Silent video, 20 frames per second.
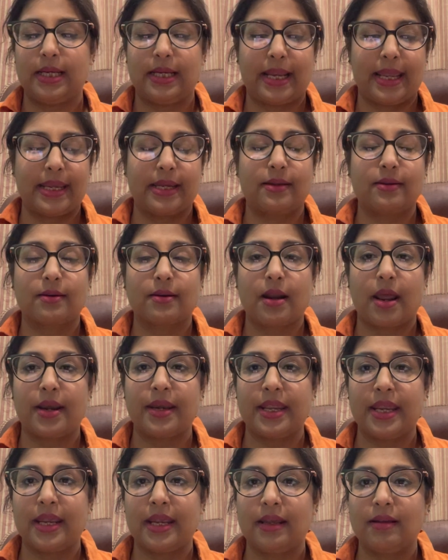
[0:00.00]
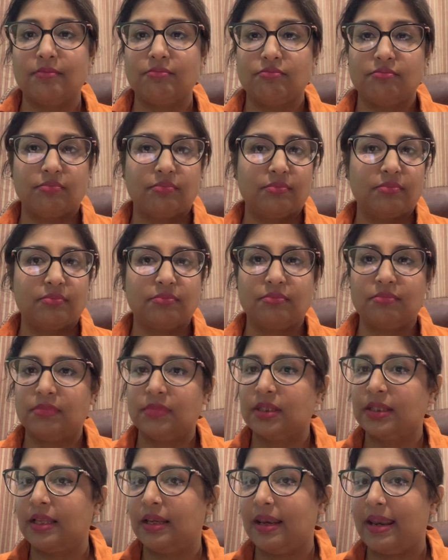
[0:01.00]
like running,
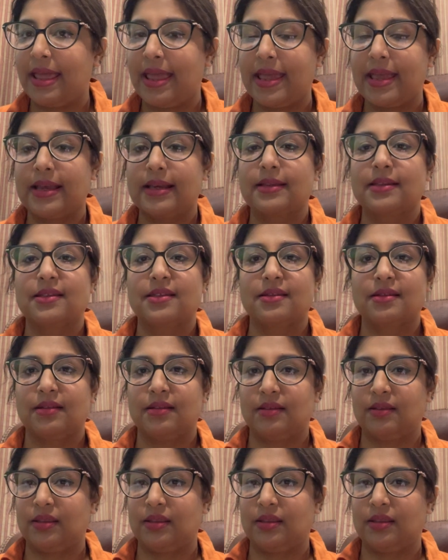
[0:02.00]
the legs.